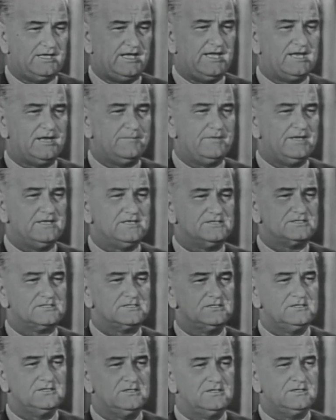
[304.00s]
enemies
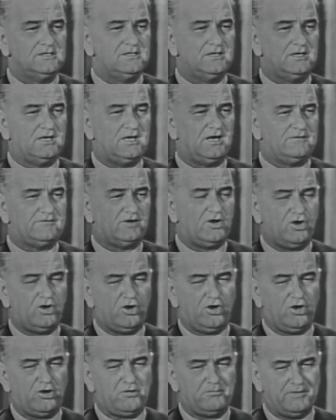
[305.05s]
of
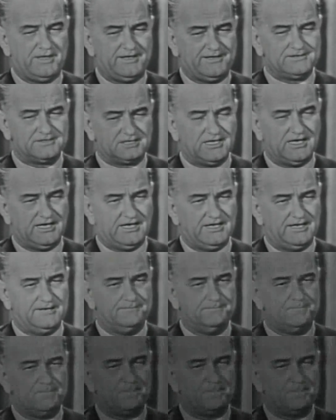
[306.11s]
all mankind.